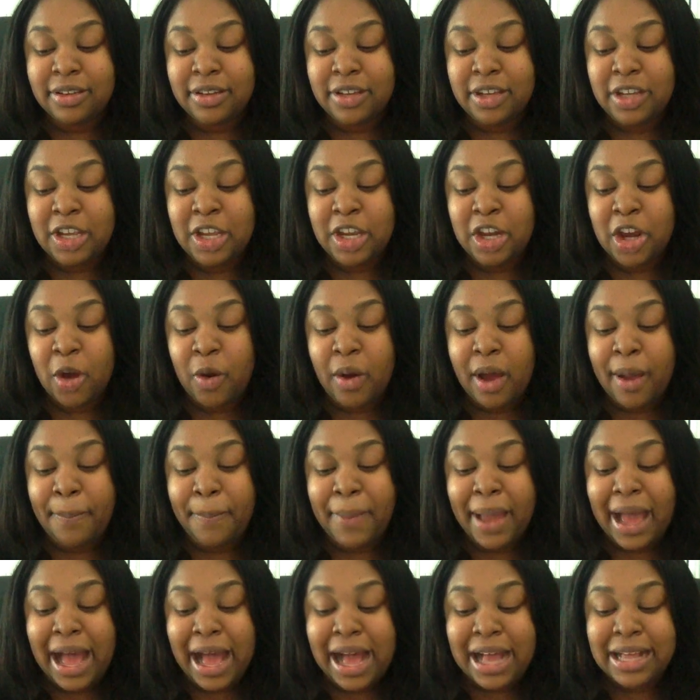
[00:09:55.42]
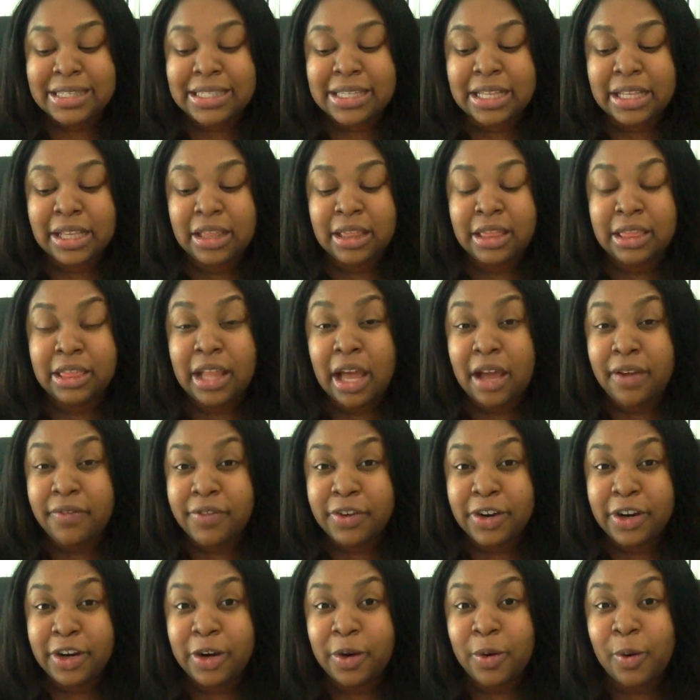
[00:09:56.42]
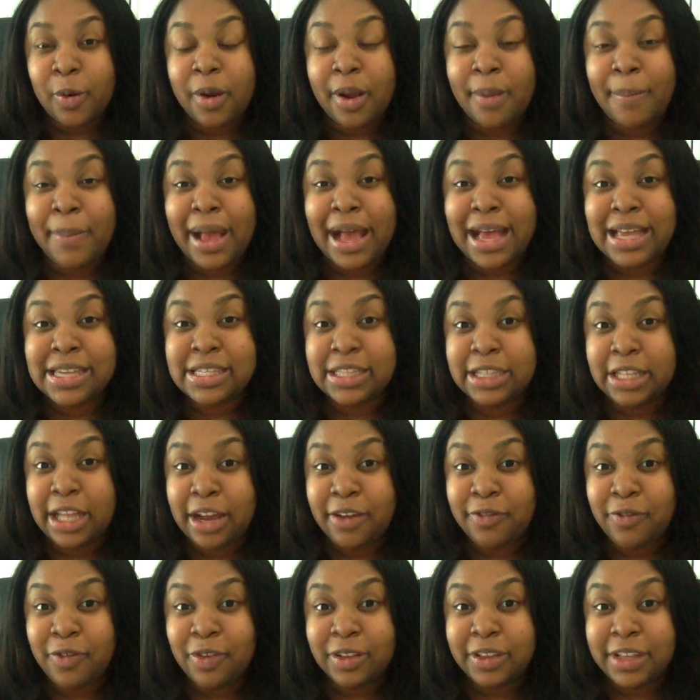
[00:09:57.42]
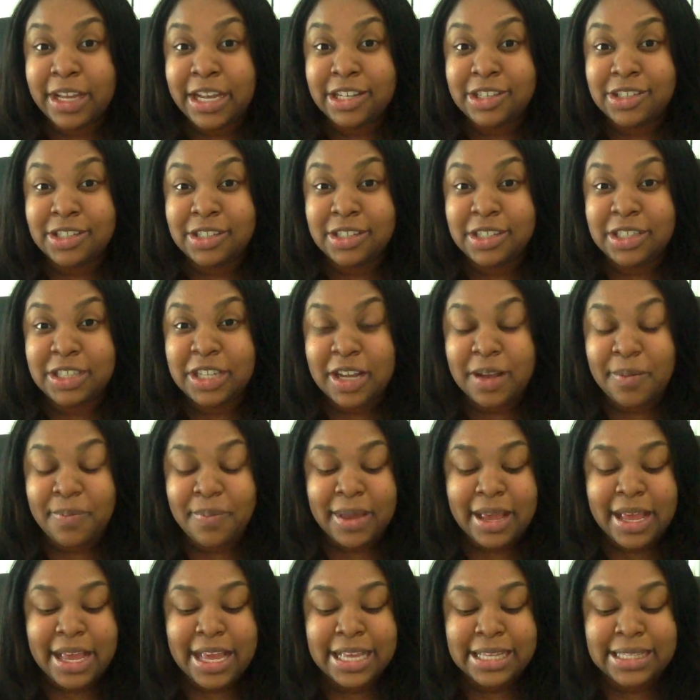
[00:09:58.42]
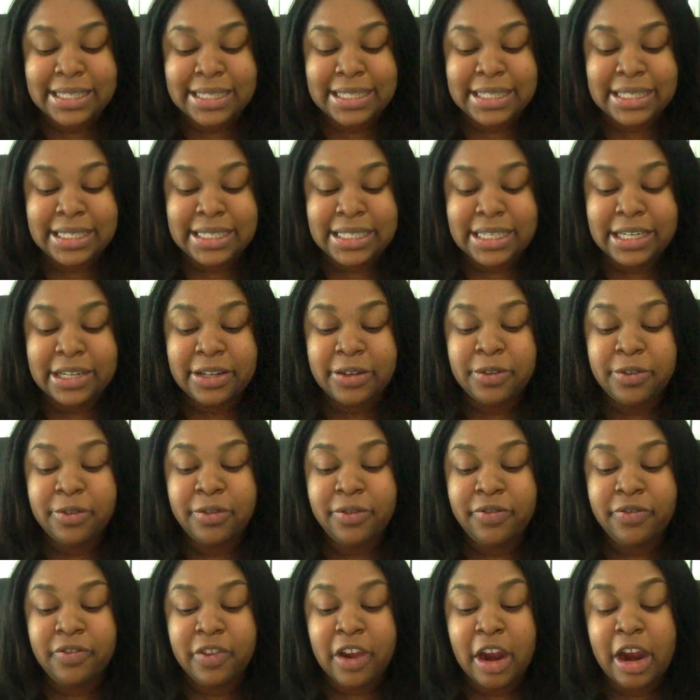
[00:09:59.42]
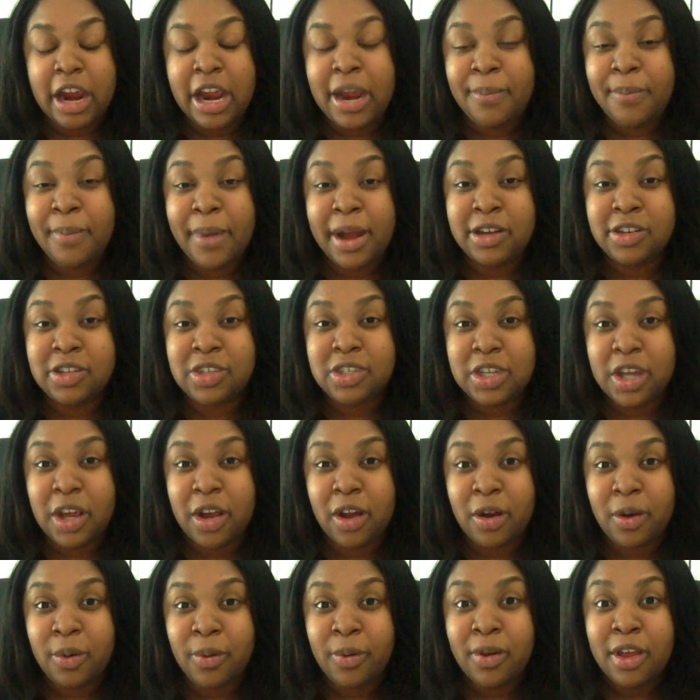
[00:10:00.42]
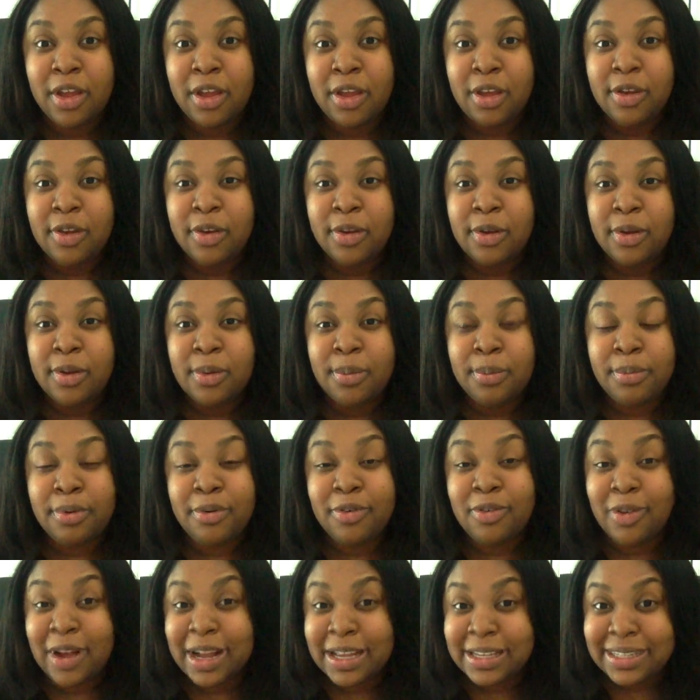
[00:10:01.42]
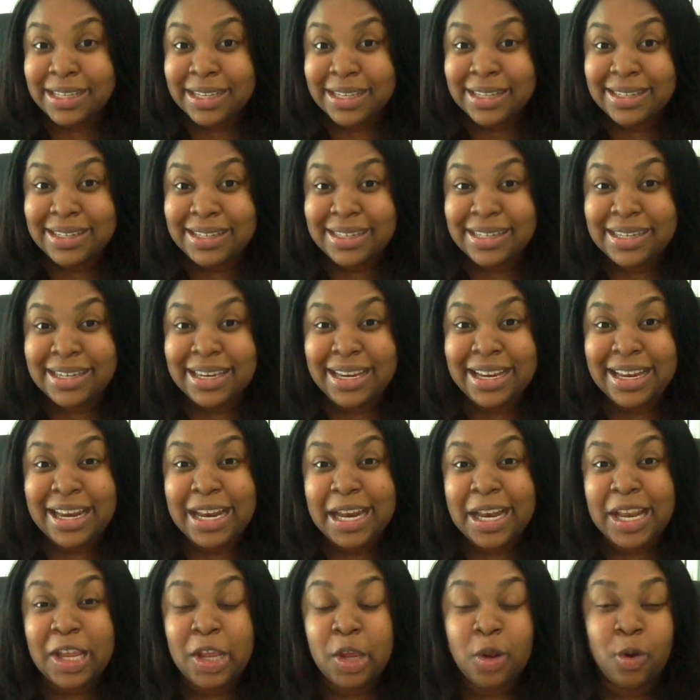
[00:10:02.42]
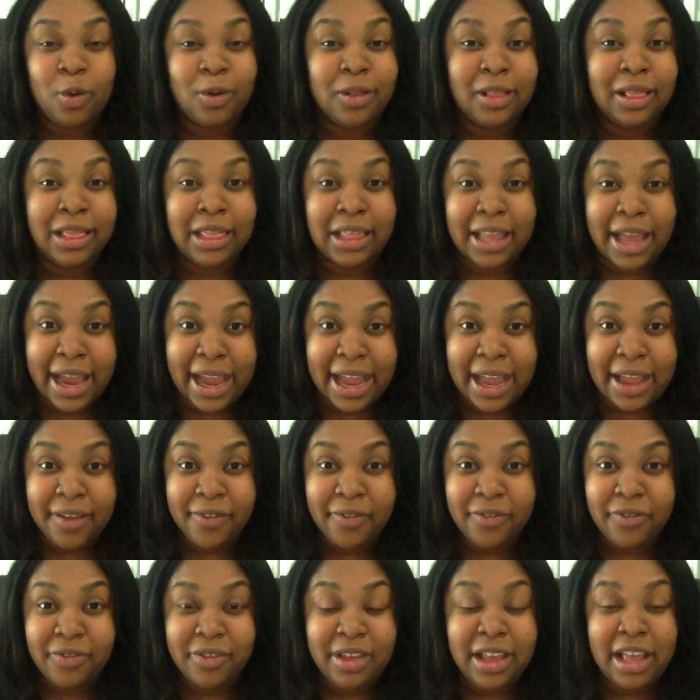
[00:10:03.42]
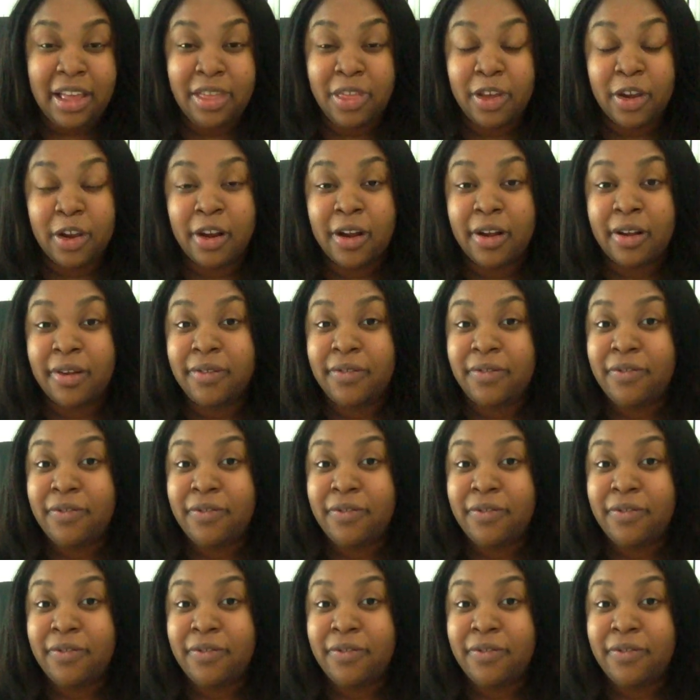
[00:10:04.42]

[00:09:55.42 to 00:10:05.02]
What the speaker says: you know, a past lover or a past love relationship is still very much so present in your life, either